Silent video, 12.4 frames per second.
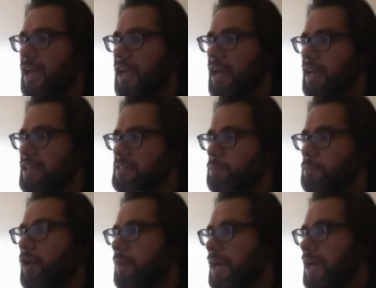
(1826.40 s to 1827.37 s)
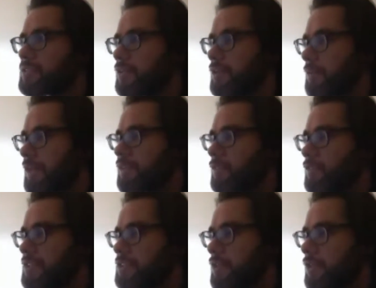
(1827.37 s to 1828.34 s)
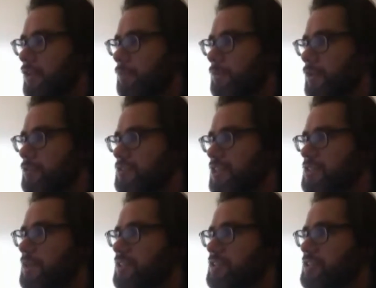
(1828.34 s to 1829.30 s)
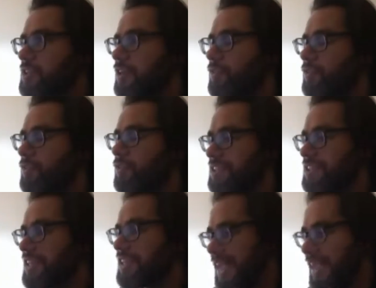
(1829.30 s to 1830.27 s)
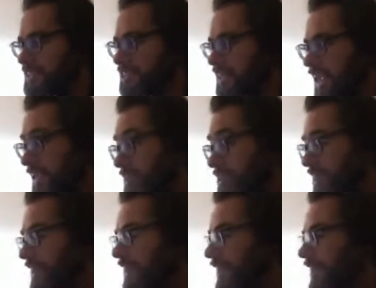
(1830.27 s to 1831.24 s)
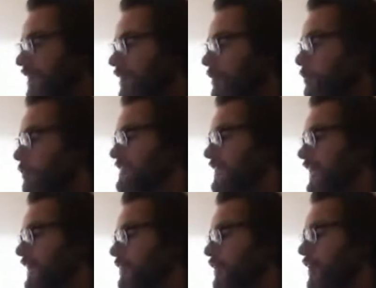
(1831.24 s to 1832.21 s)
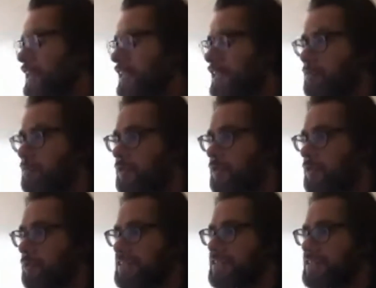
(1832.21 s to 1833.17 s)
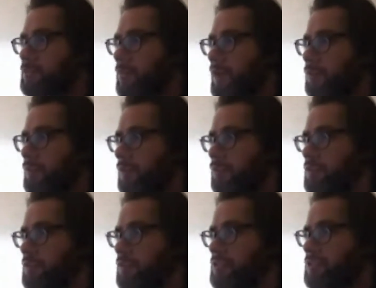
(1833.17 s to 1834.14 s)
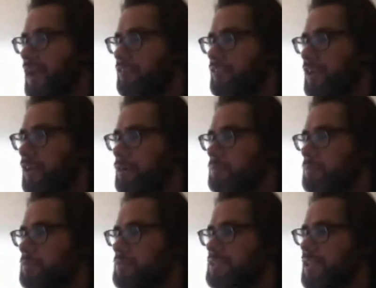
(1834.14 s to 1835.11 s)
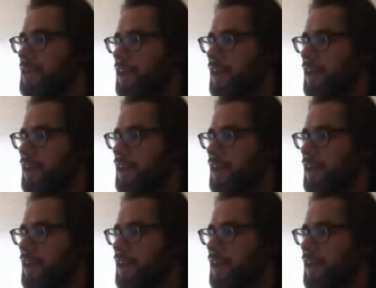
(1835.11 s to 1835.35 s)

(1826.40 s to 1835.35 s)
And I guess part of my concern about the regional approach, especially if the region is Asia, where it's like there are any number of places where we should have hubs,